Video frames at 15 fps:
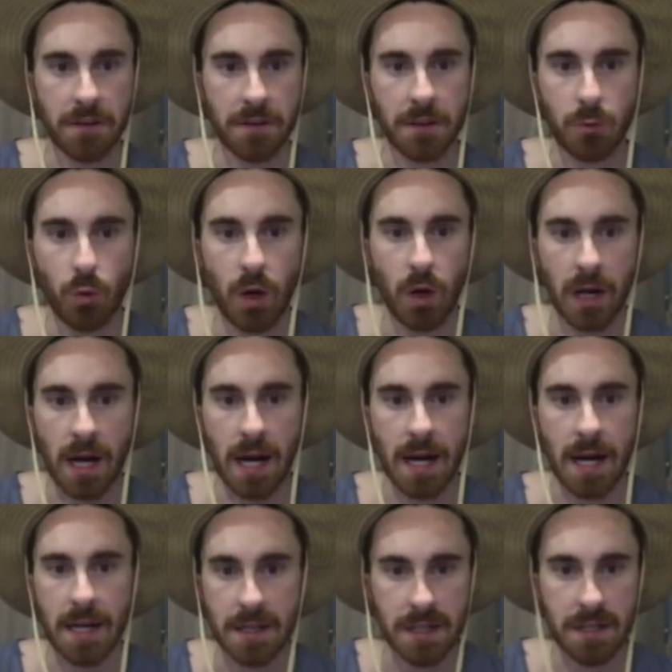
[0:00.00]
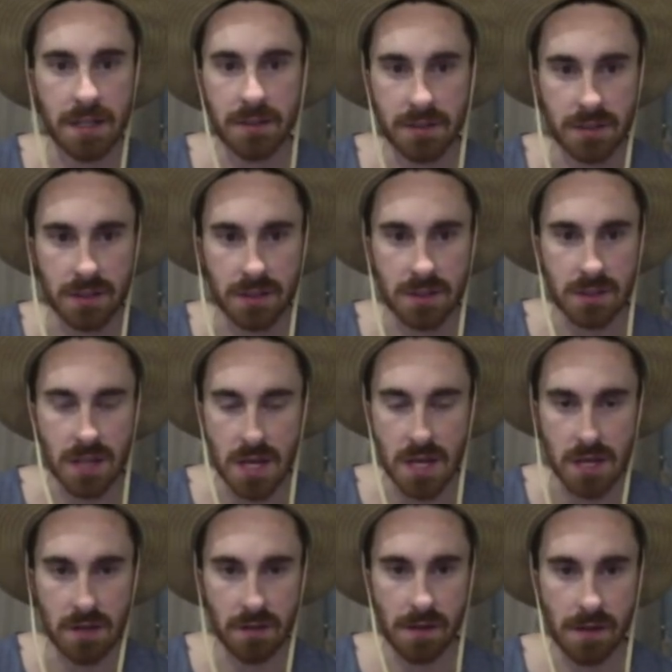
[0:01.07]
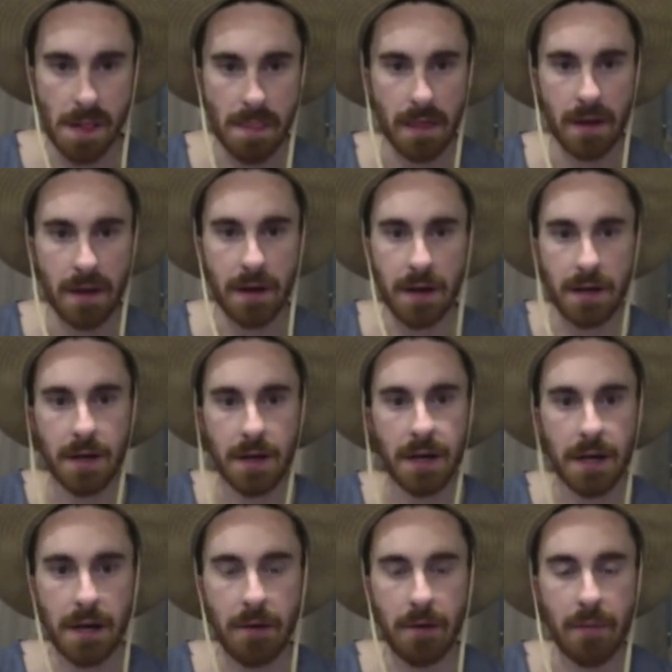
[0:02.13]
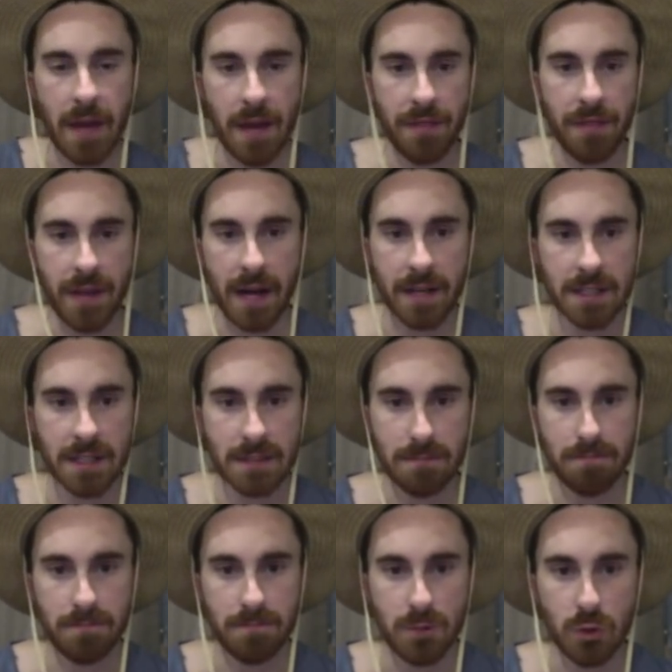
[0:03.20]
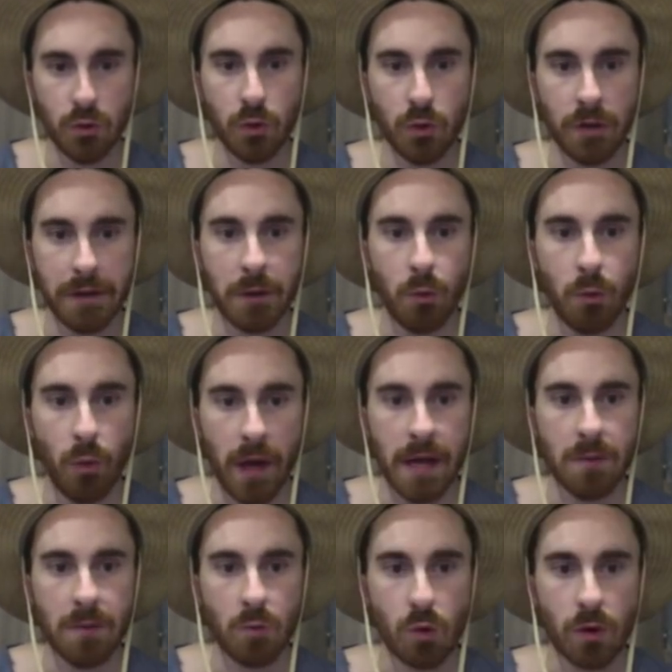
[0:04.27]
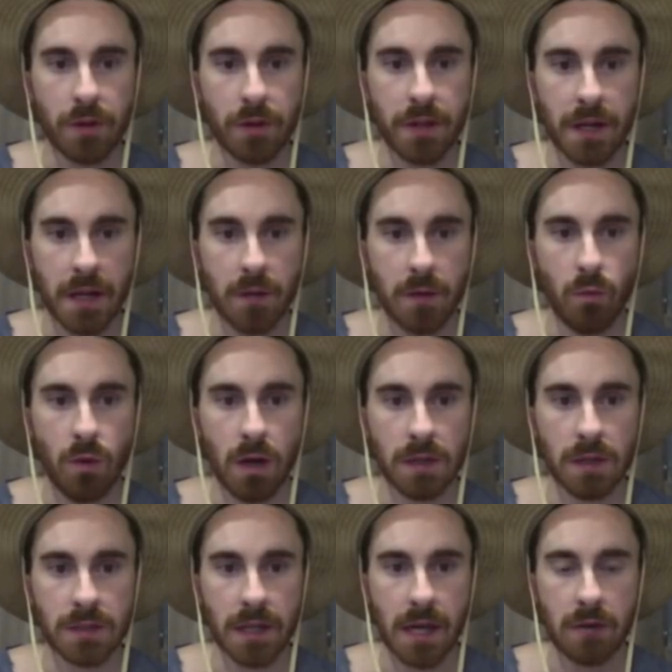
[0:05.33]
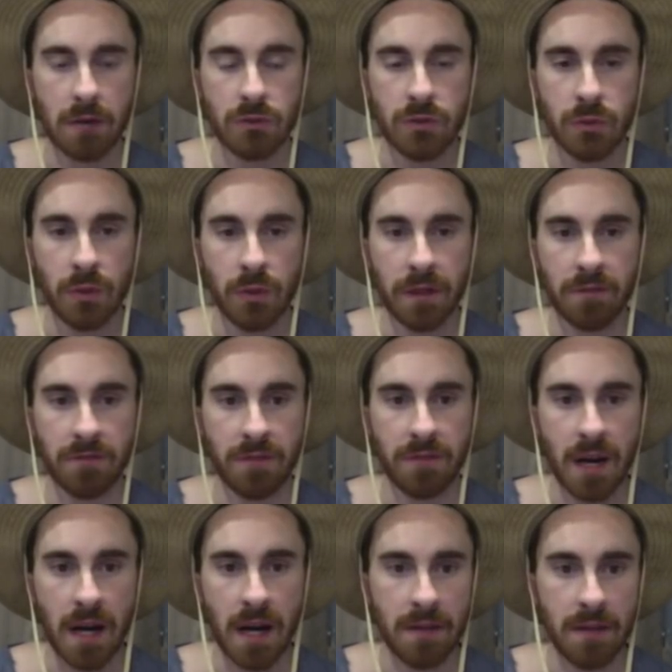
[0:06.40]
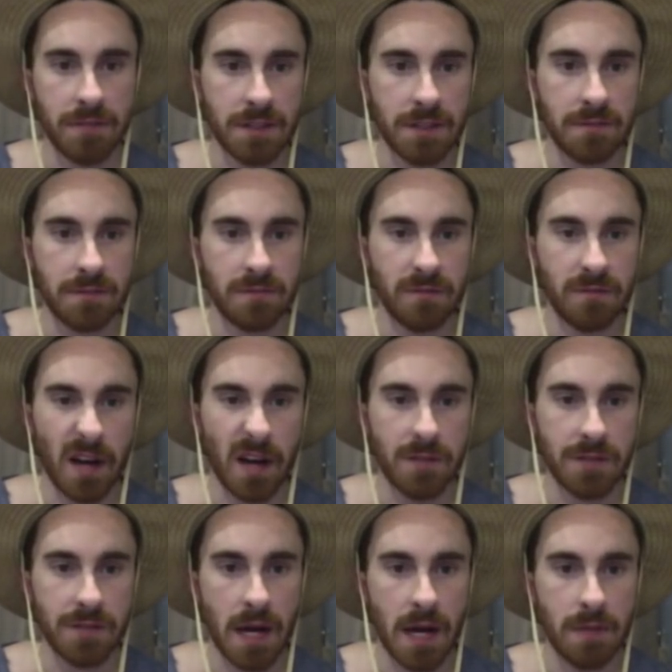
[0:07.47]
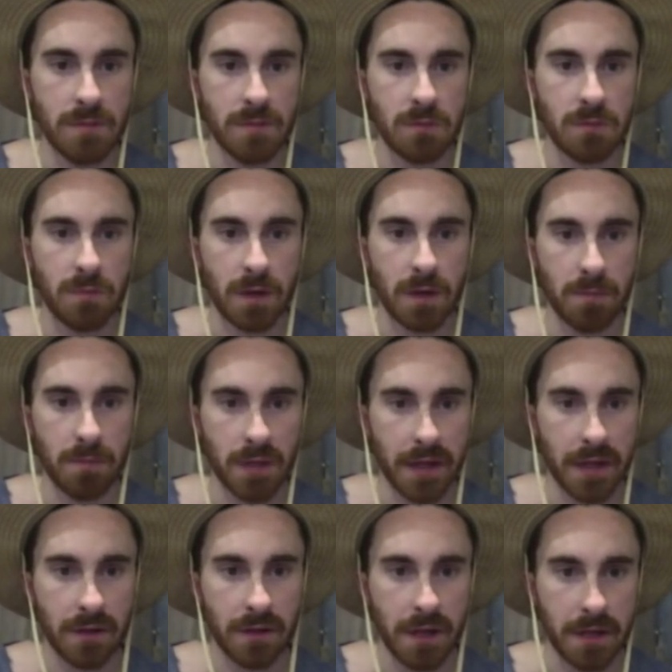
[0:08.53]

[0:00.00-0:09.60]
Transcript: and what I need to succeed. And that is dueling way more than I was. Like, I was dueling 5 times, but a player like